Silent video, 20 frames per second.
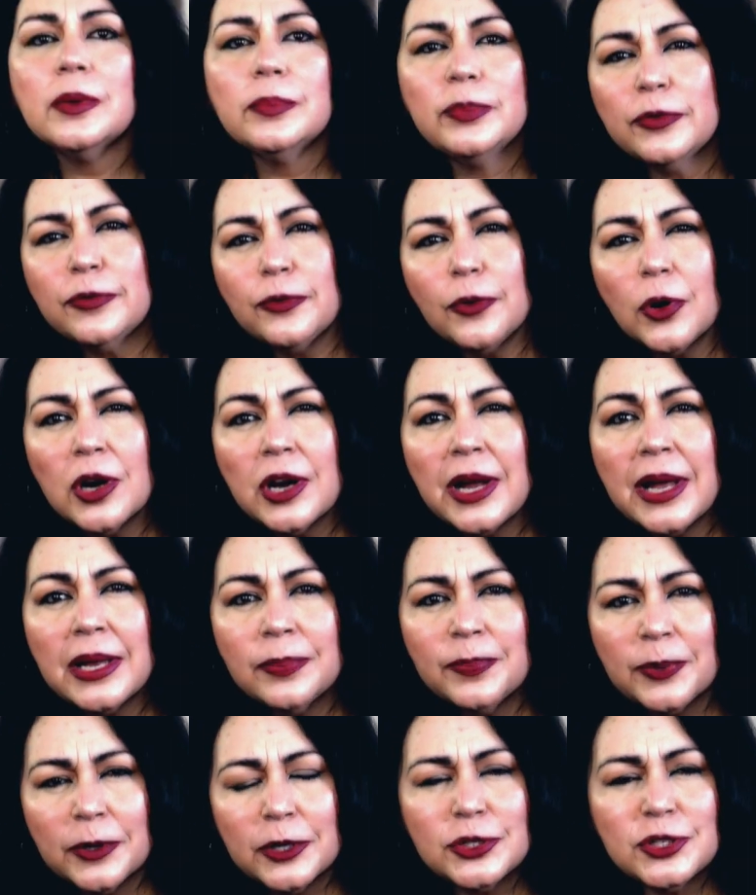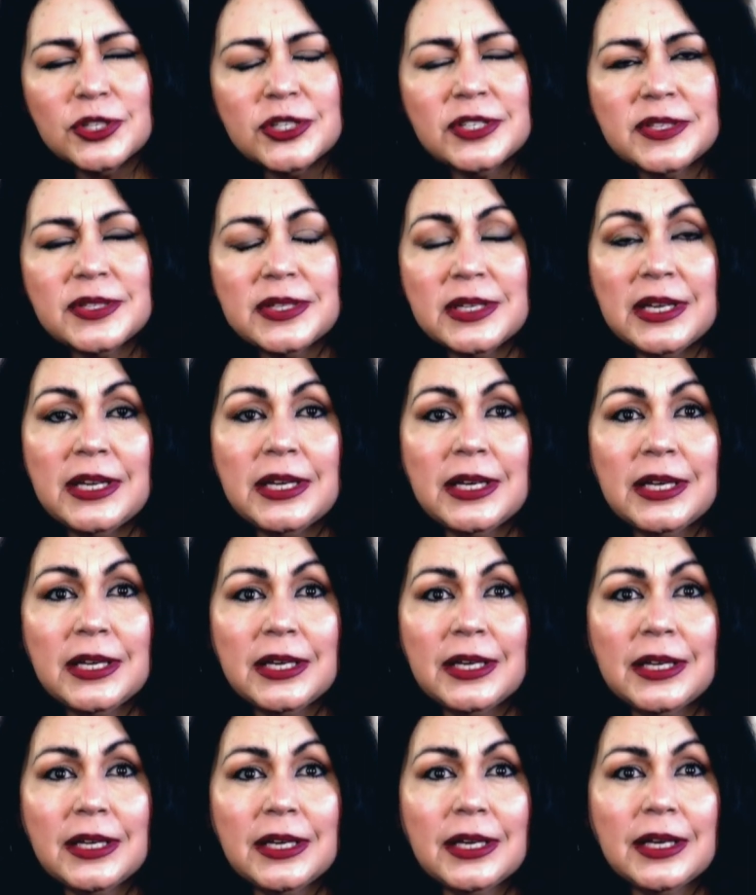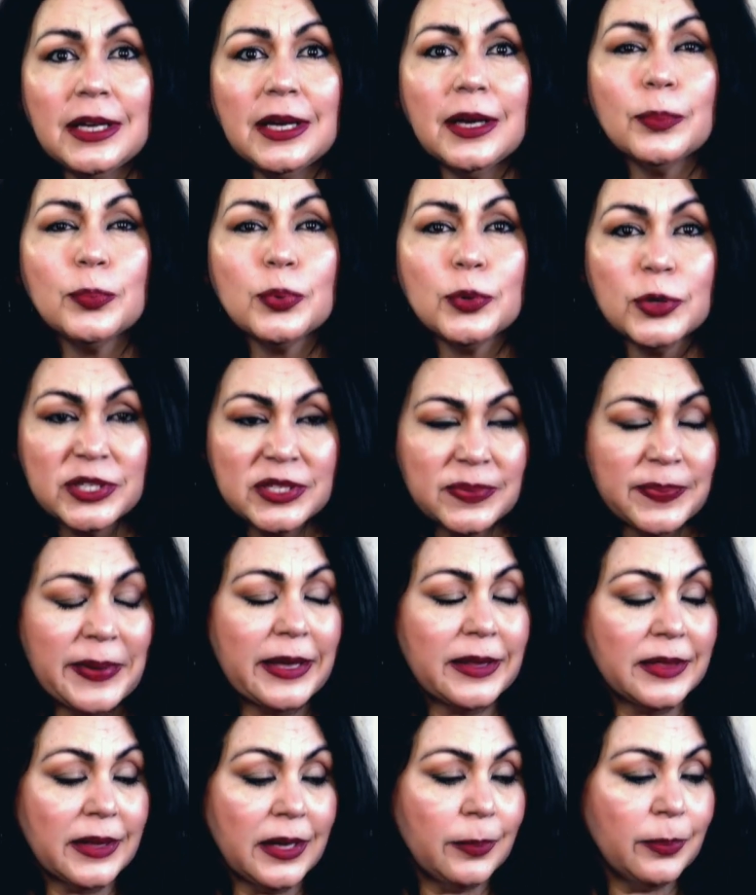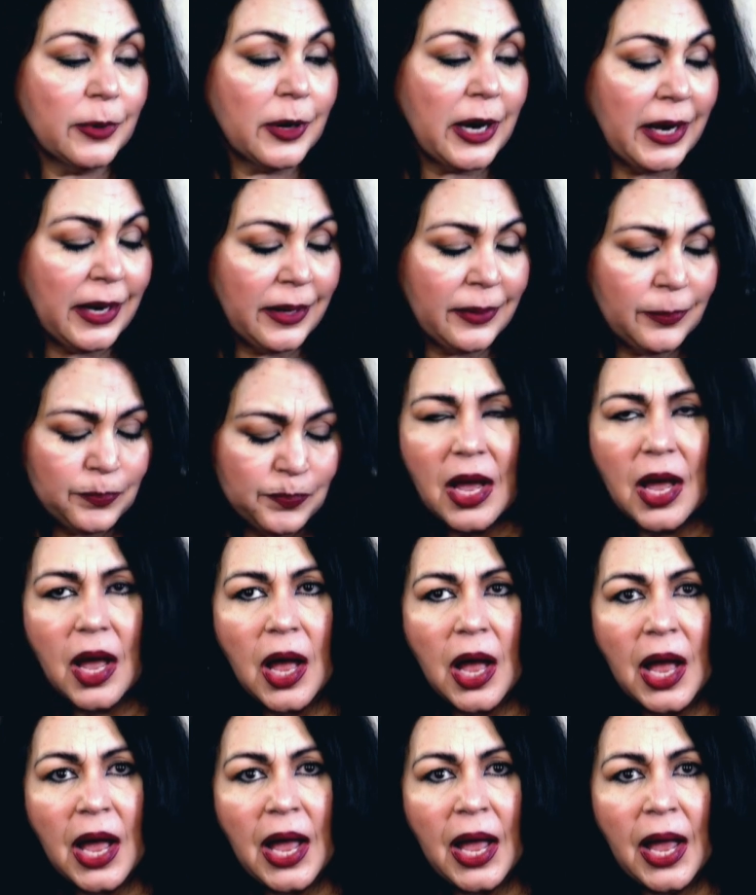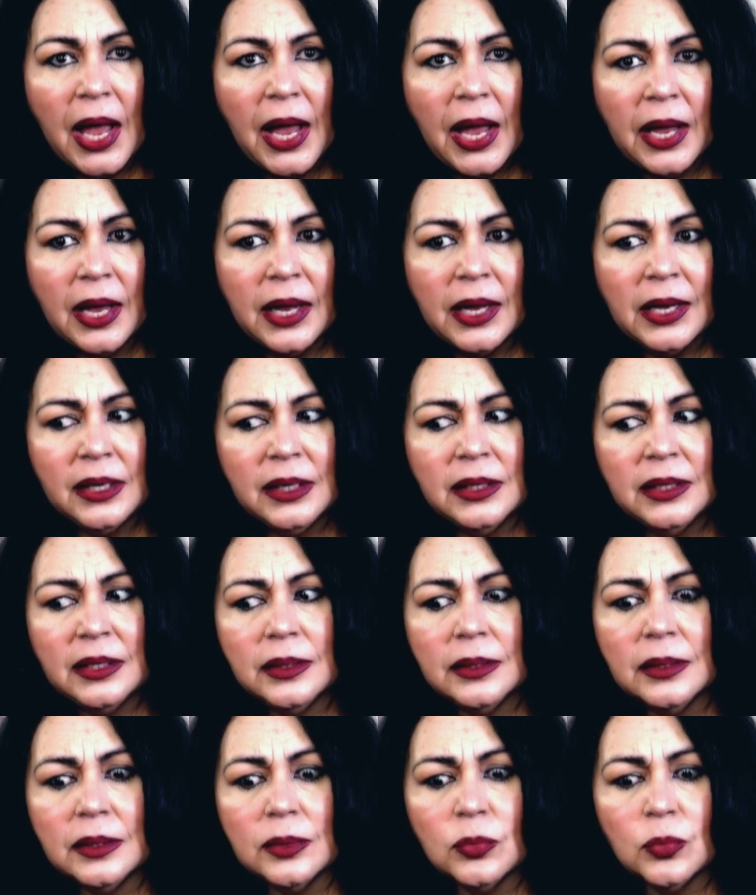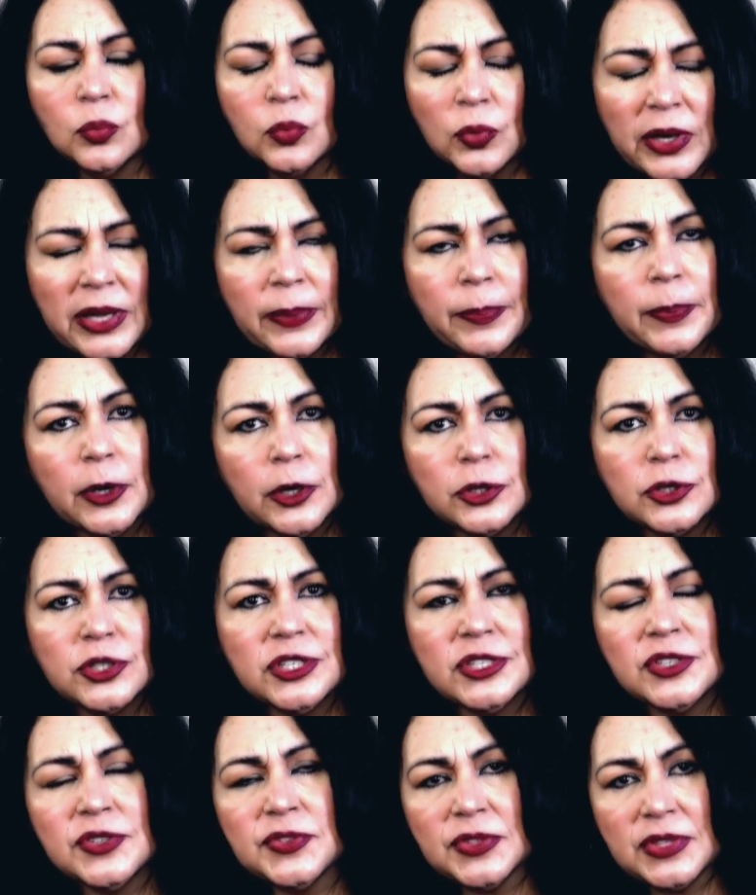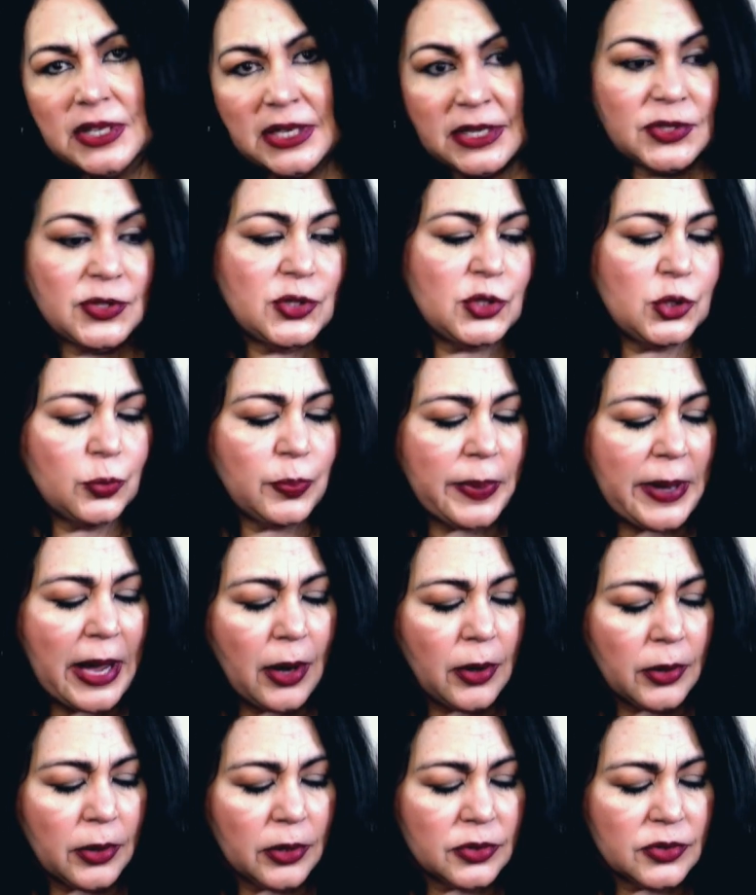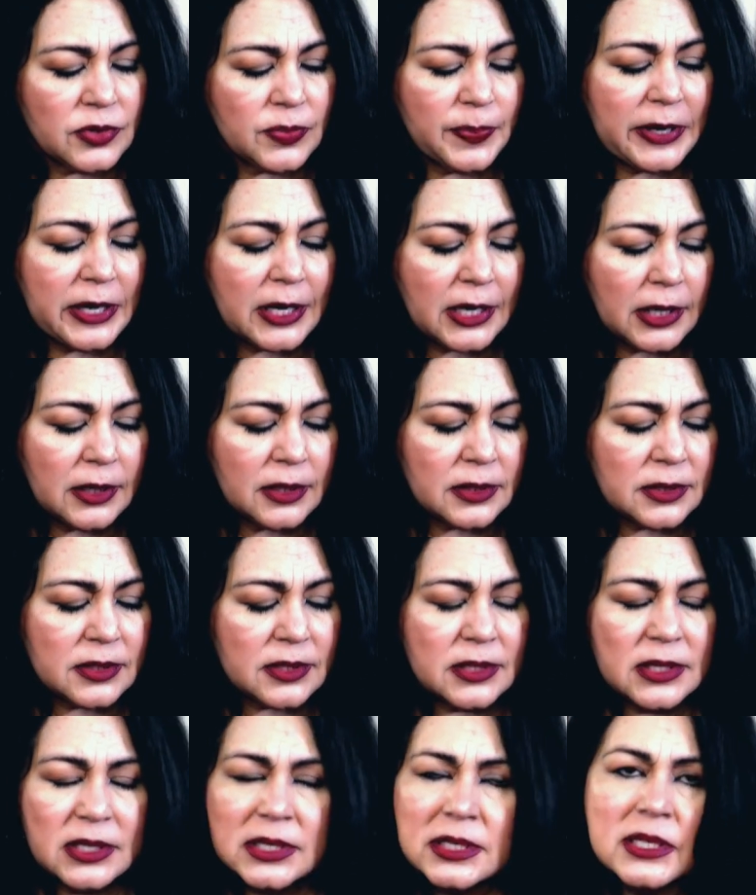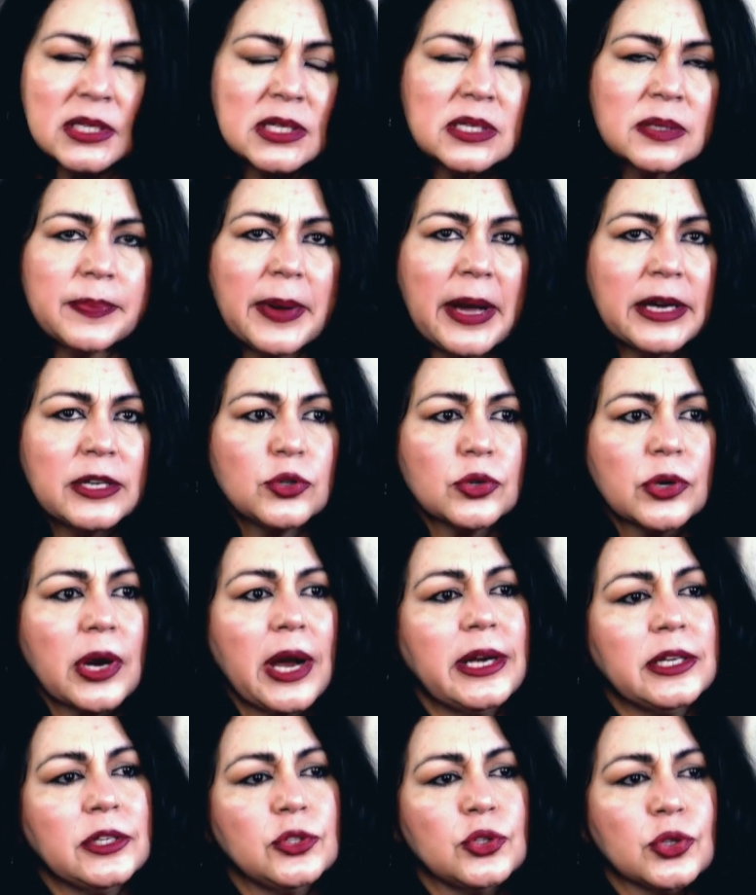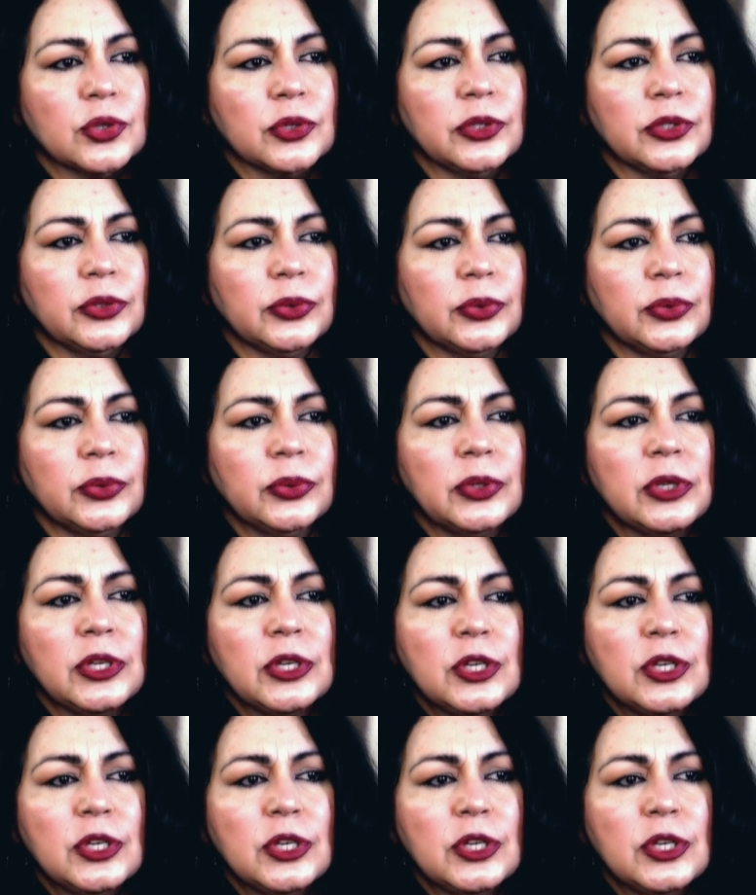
Before I had purchased the Prisme Libre, I repurchased these two powders because this is my tried and true